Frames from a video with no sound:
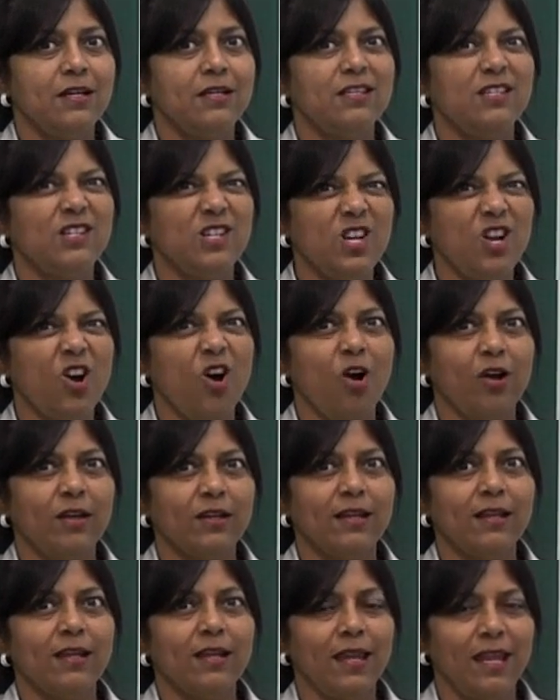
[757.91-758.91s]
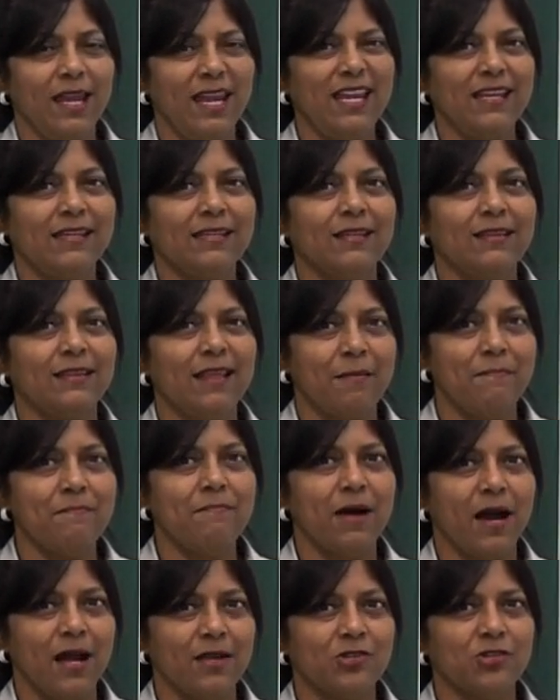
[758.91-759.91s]
do not eat them
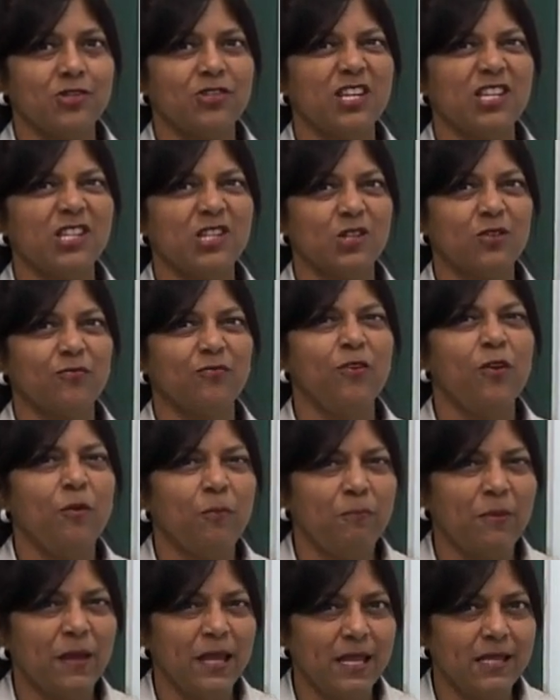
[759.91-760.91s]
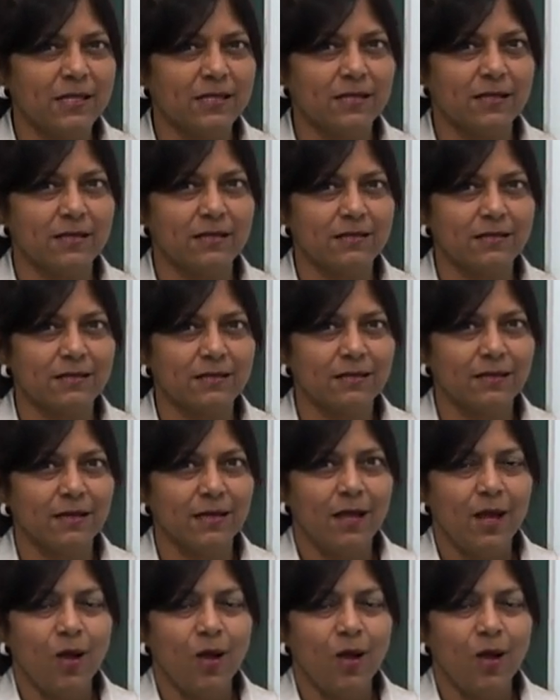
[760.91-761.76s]
much, just few pieces.